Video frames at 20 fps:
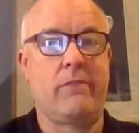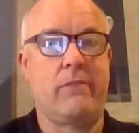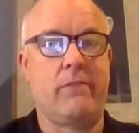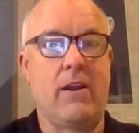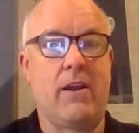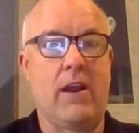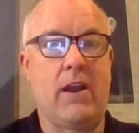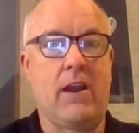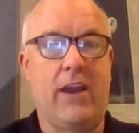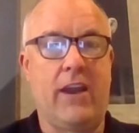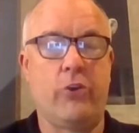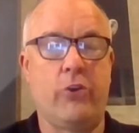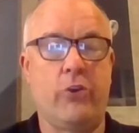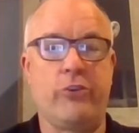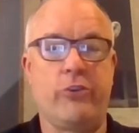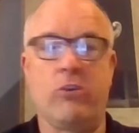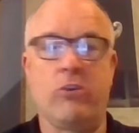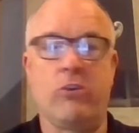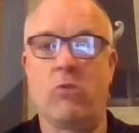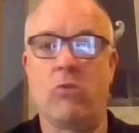I could
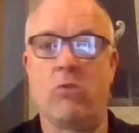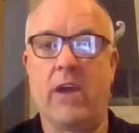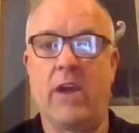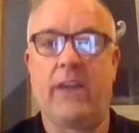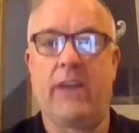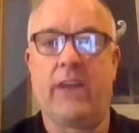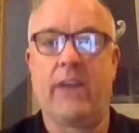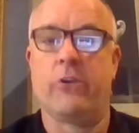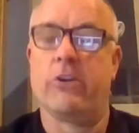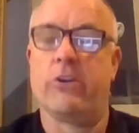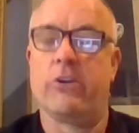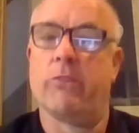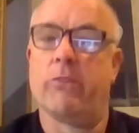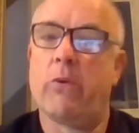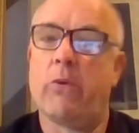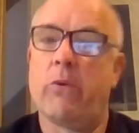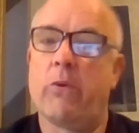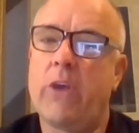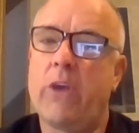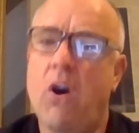do and what I couldn't do.
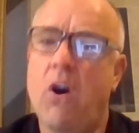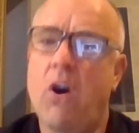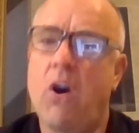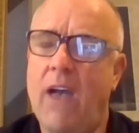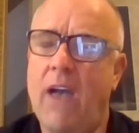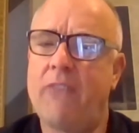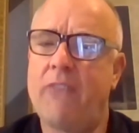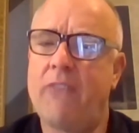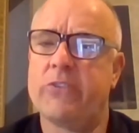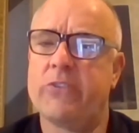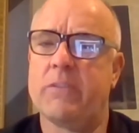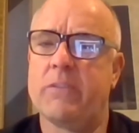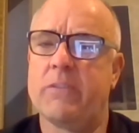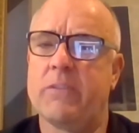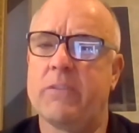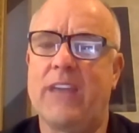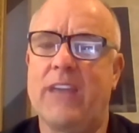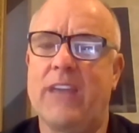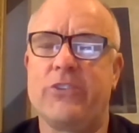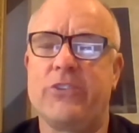But we all have those
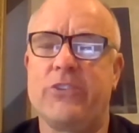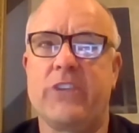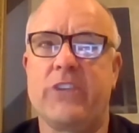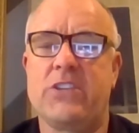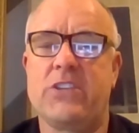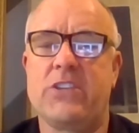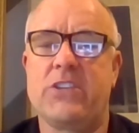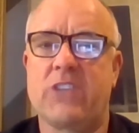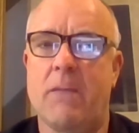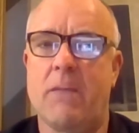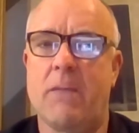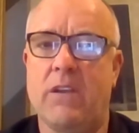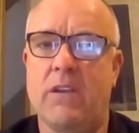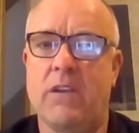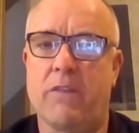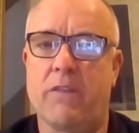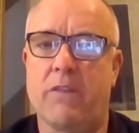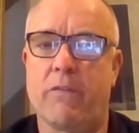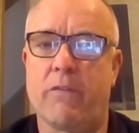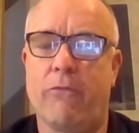limitations. They just come in
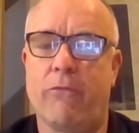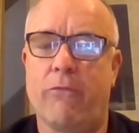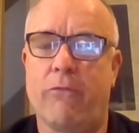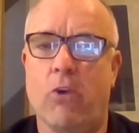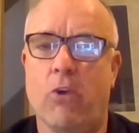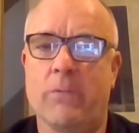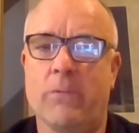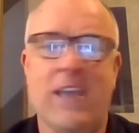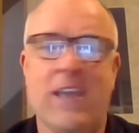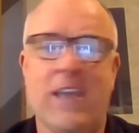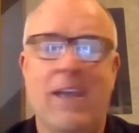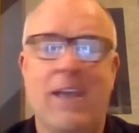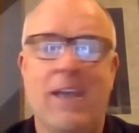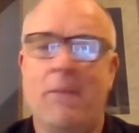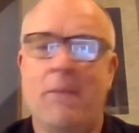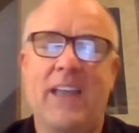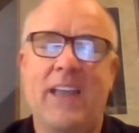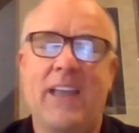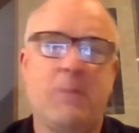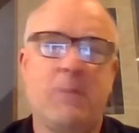different forms.
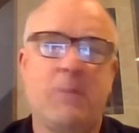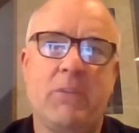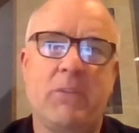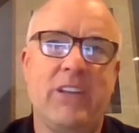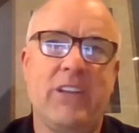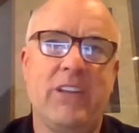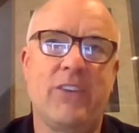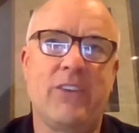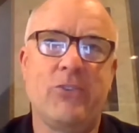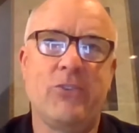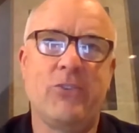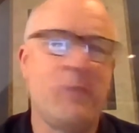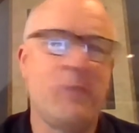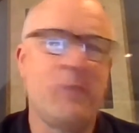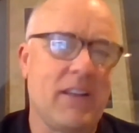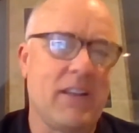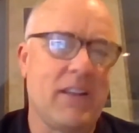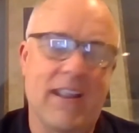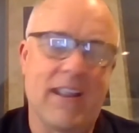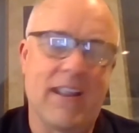But I ask people, you know, don't
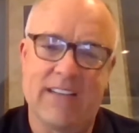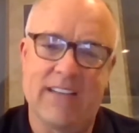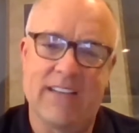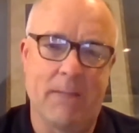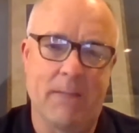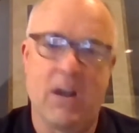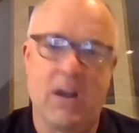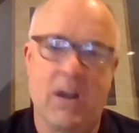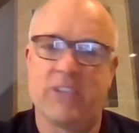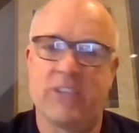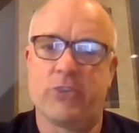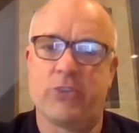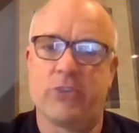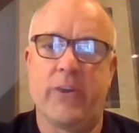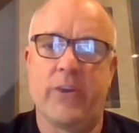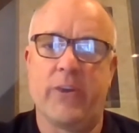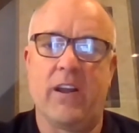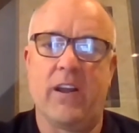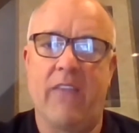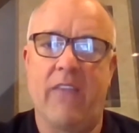spend a lot of time
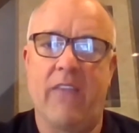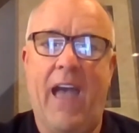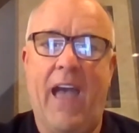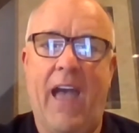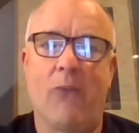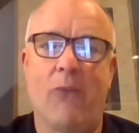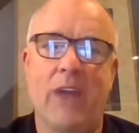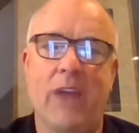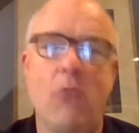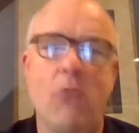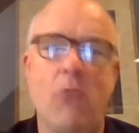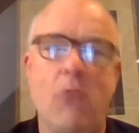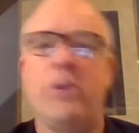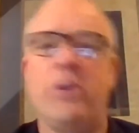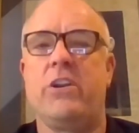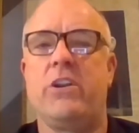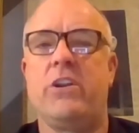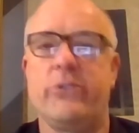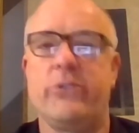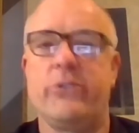concentrating on that. What I want
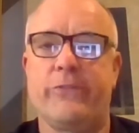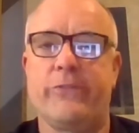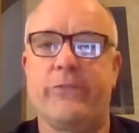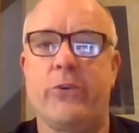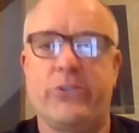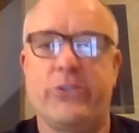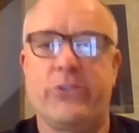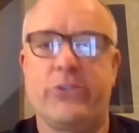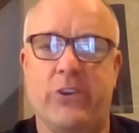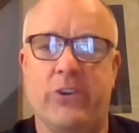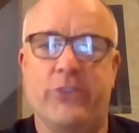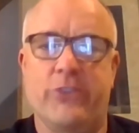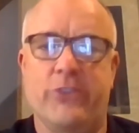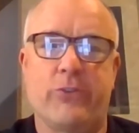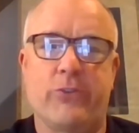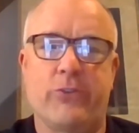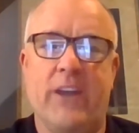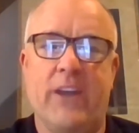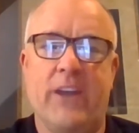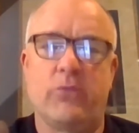you to do is focus on your
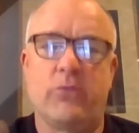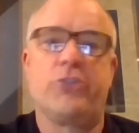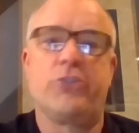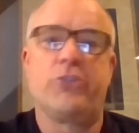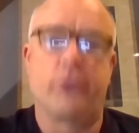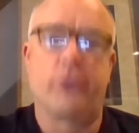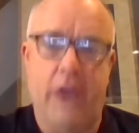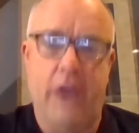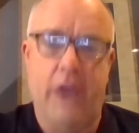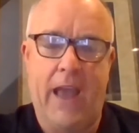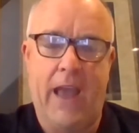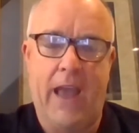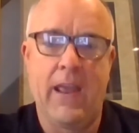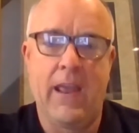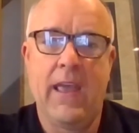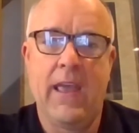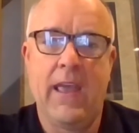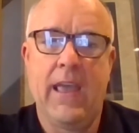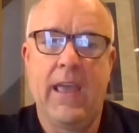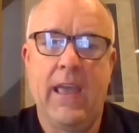strengths, what you're good at,
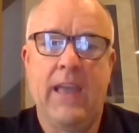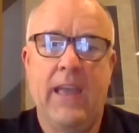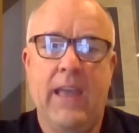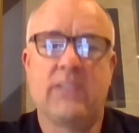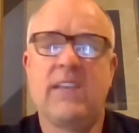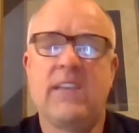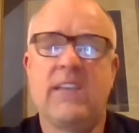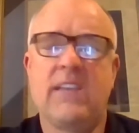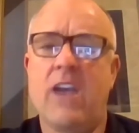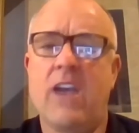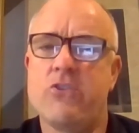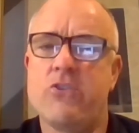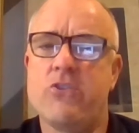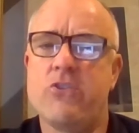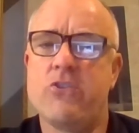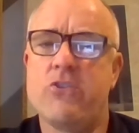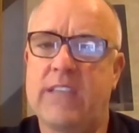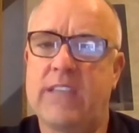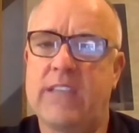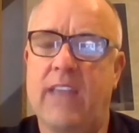and see how you
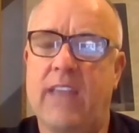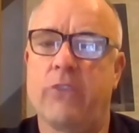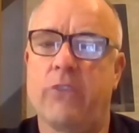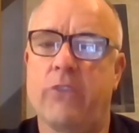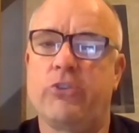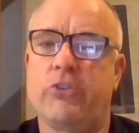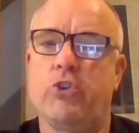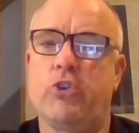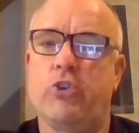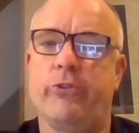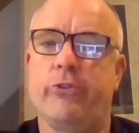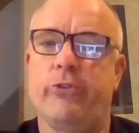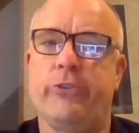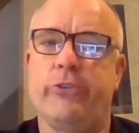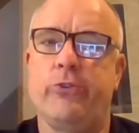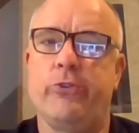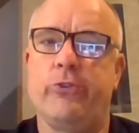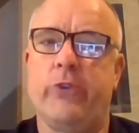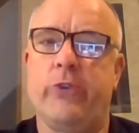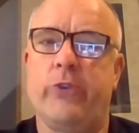can take those
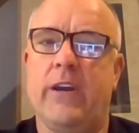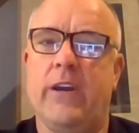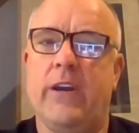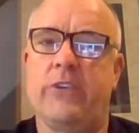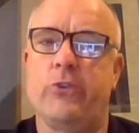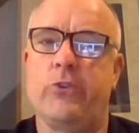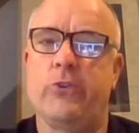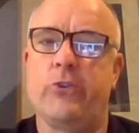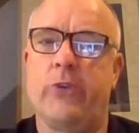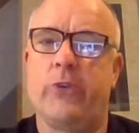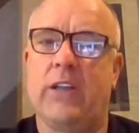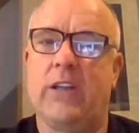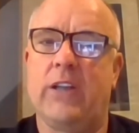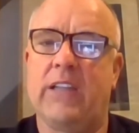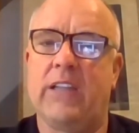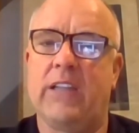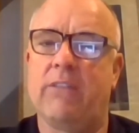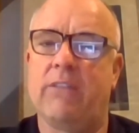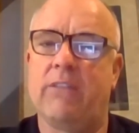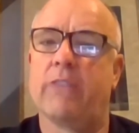to a
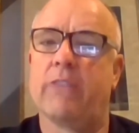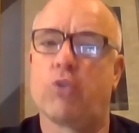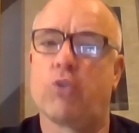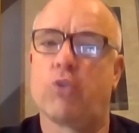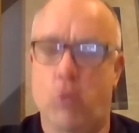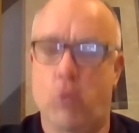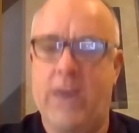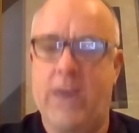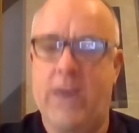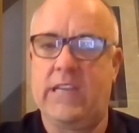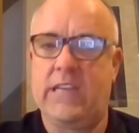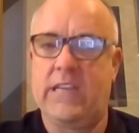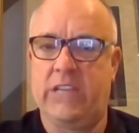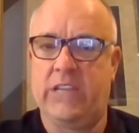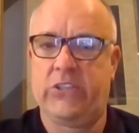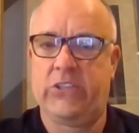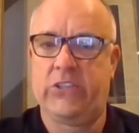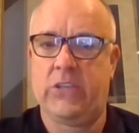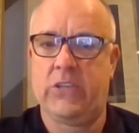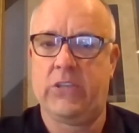level of
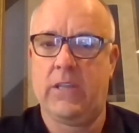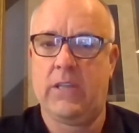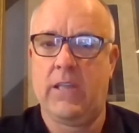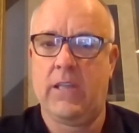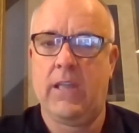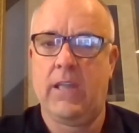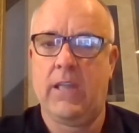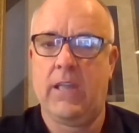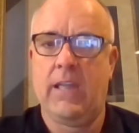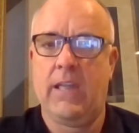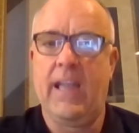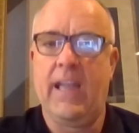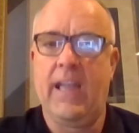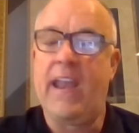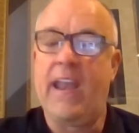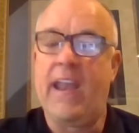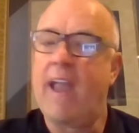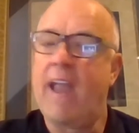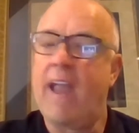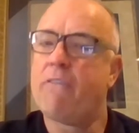greatness. And
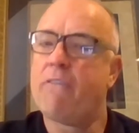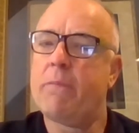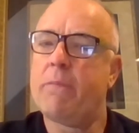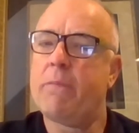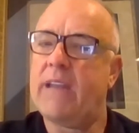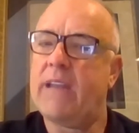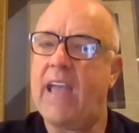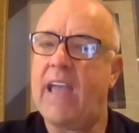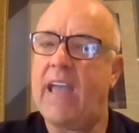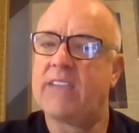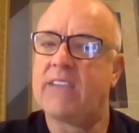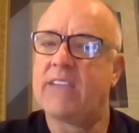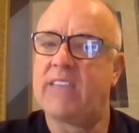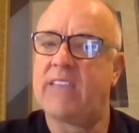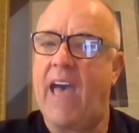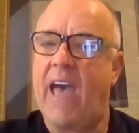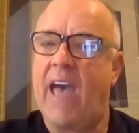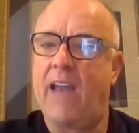everybody has that